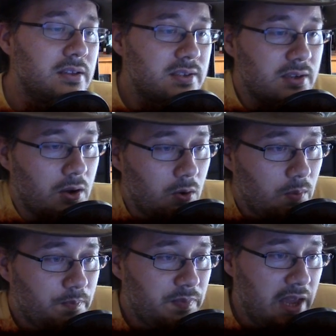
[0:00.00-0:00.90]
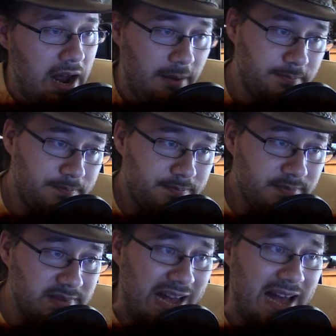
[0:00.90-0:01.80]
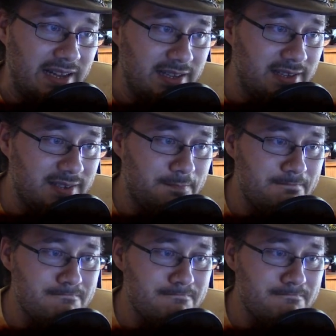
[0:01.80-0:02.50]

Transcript: So yeah, that is